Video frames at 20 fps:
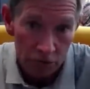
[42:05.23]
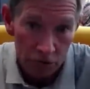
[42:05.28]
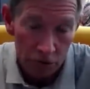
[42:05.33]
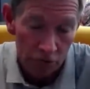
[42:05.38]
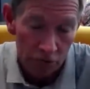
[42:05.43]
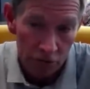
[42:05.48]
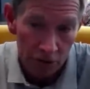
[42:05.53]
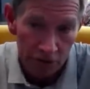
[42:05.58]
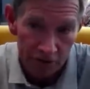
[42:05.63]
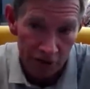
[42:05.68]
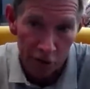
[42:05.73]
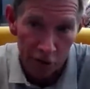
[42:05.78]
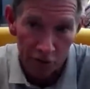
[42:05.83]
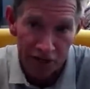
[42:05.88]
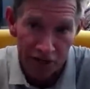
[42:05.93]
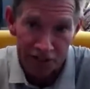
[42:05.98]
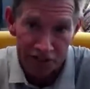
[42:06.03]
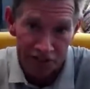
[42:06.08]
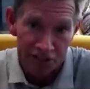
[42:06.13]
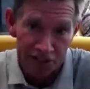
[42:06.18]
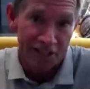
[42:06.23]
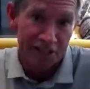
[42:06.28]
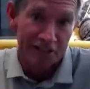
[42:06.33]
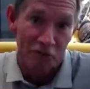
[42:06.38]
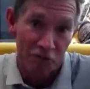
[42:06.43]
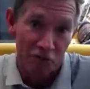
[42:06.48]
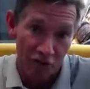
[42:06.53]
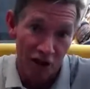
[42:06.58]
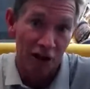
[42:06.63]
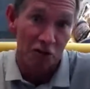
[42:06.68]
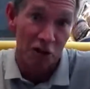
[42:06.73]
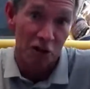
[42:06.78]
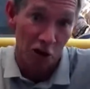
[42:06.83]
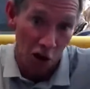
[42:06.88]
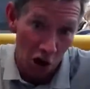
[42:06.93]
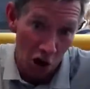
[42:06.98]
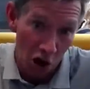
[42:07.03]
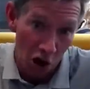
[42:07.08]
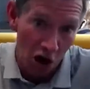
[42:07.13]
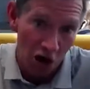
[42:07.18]
So, this is follow the
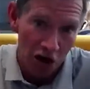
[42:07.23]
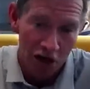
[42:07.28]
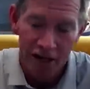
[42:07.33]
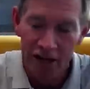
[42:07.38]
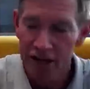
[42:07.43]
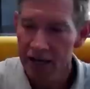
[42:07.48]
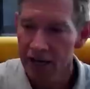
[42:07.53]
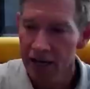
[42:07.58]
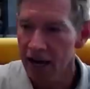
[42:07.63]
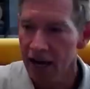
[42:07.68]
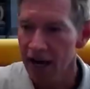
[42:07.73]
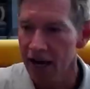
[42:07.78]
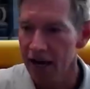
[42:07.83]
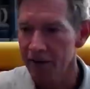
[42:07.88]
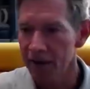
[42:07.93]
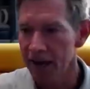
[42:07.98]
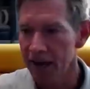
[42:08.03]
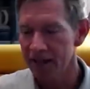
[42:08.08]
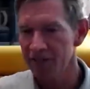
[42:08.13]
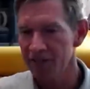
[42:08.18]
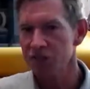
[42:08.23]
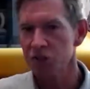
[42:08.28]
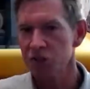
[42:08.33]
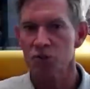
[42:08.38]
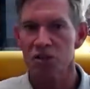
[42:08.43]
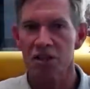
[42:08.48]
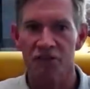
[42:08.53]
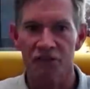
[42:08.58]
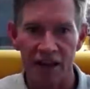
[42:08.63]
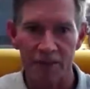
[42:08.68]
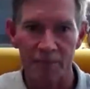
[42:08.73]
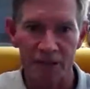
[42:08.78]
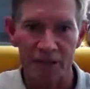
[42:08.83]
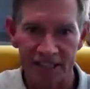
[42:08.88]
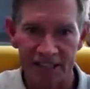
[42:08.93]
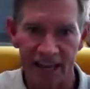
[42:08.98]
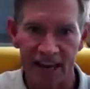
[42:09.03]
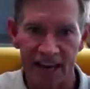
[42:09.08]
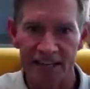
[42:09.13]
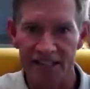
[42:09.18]
law. And this was the
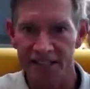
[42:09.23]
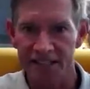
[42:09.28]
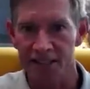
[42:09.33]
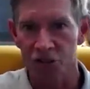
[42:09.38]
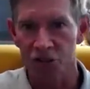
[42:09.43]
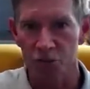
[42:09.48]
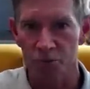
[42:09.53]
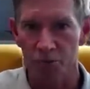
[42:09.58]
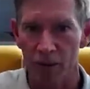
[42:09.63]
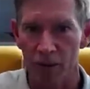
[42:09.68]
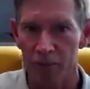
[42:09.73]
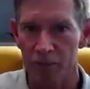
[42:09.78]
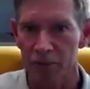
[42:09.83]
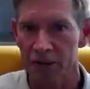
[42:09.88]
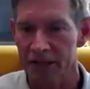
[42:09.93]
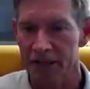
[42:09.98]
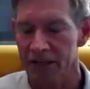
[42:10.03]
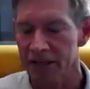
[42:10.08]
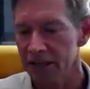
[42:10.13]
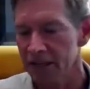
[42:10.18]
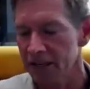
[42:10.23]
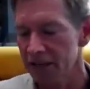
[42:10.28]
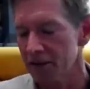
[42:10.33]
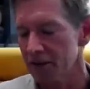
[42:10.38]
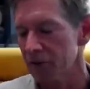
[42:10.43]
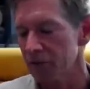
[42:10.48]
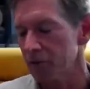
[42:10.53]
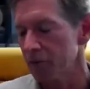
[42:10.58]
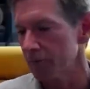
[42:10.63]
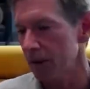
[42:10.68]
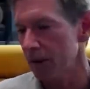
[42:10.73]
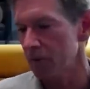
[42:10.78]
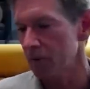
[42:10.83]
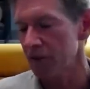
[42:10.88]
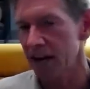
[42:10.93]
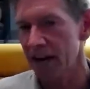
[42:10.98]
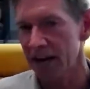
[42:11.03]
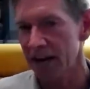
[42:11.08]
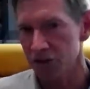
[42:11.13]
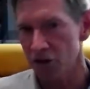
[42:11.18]
famous case that you probably remember
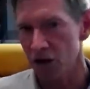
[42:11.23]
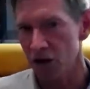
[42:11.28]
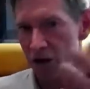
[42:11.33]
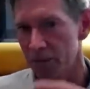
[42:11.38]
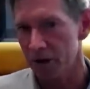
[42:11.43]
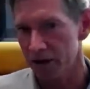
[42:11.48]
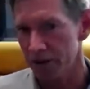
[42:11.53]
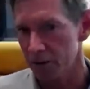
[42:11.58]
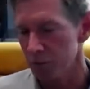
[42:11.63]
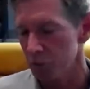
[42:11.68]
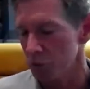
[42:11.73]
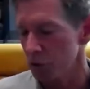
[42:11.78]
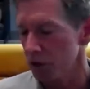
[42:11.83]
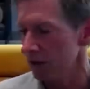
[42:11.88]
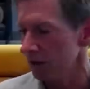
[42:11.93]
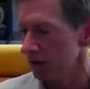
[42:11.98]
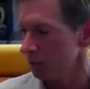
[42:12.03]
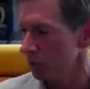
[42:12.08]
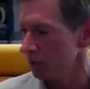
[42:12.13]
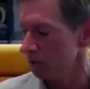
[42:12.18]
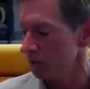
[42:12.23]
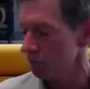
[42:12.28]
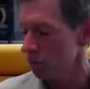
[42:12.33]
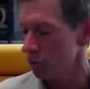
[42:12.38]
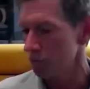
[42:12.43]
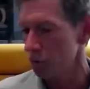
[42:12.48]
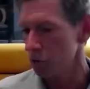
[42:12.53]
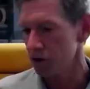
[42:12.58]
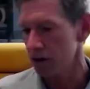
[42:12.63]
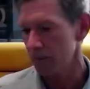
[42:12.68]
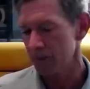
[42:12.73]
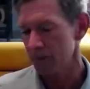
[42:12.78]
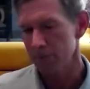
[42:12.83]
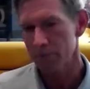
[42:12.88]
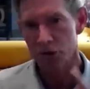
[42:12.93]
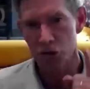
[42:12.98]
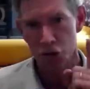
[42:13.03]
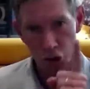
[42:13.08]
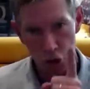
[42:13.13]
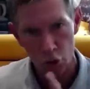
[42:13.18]
that I talk about in the book with Ford Motor Company.
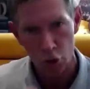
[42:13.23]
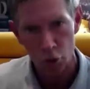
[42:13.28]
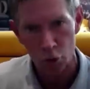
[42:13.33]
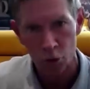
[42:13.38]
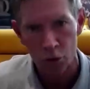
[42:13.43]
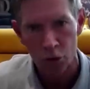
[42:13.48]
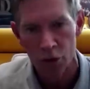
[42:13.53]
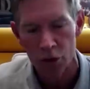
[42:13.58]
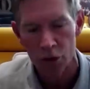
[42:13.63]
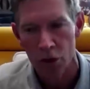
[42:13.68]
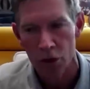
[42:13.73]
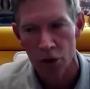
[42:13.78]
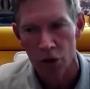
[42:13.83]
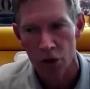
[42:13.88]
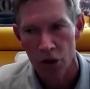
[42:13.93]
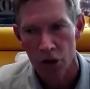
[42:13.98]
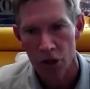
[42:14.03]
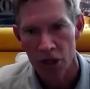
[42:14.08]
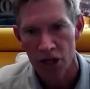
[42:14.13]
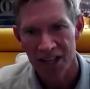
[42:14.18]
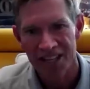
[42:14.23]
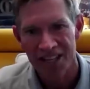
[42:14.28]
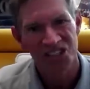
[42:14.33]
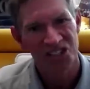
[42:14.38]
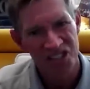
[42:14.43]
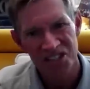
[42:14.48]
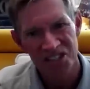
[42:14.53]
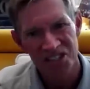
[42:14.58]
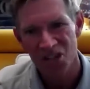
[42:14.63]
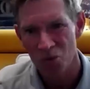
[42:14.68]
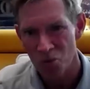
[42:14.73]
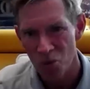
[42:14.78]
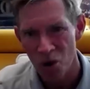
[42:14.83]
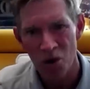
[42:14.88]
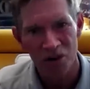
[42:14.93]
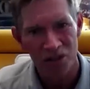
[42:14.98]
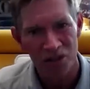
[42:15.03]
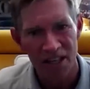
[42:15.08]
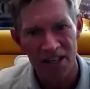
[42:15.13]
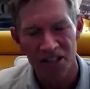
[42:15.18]
But two, it's just the
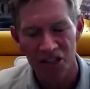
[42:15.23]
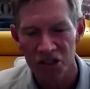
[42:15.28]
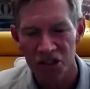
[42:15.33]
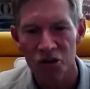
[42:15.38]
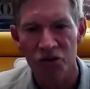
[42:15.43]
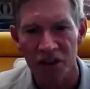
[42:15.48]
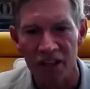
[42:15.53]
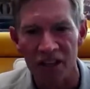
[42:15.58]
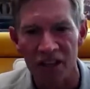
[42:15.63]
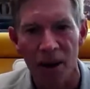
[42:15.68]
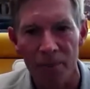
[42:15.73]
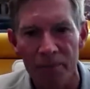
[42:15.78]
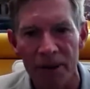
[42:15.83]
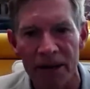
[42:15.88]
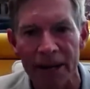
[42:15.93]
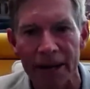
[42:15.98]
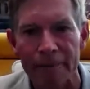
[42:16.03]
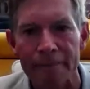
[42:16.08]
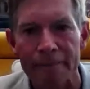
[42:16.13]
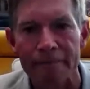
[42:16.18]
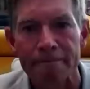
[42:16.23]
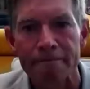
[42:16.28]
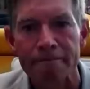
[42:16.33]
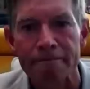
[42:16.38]
wrong thing to do for the company.